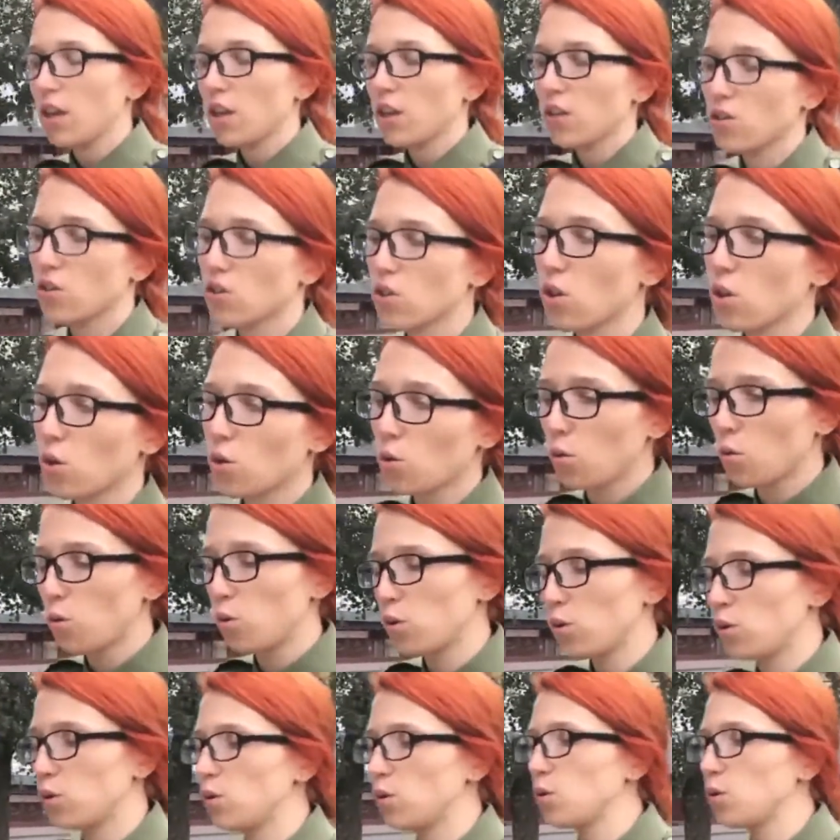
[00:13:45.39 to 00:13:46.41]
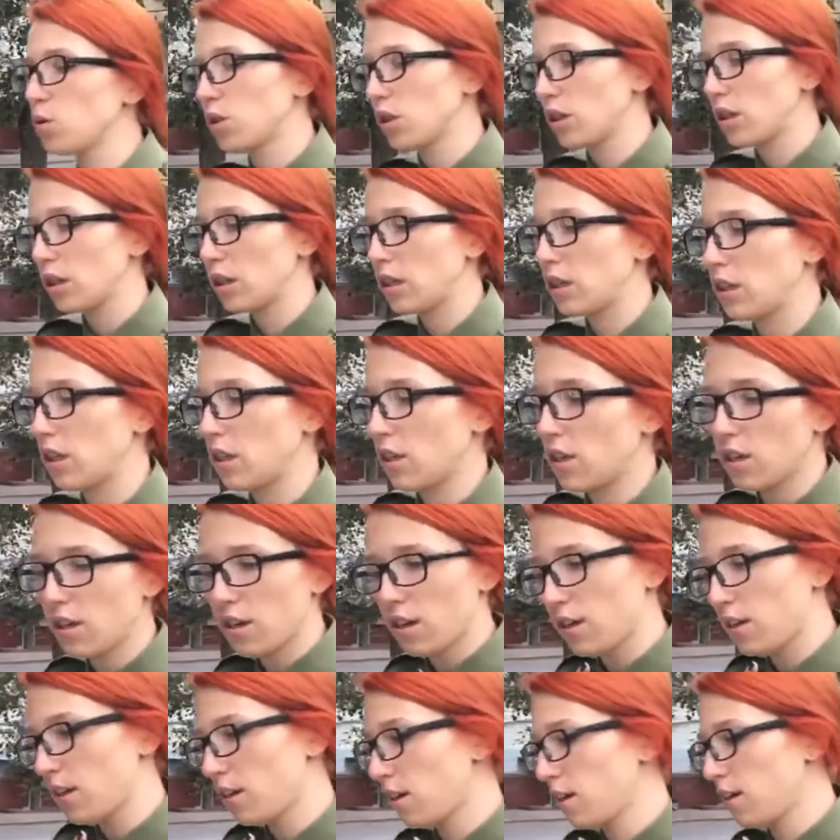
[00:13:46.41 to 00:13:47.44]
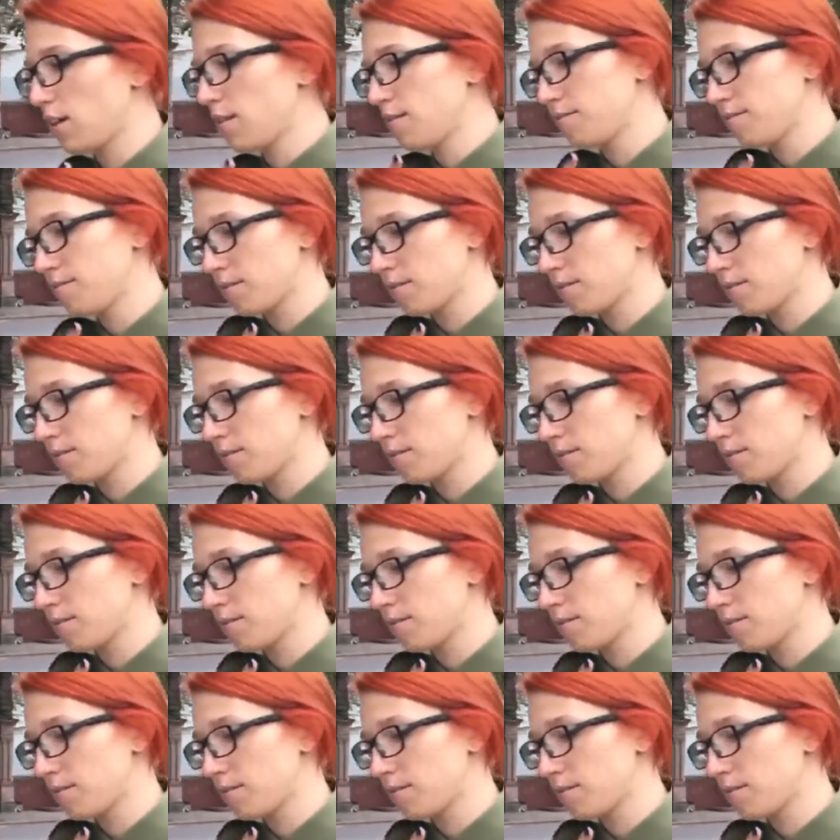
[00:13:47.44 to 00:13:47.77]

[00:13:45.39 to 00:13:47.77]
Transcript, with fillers: So you can uh,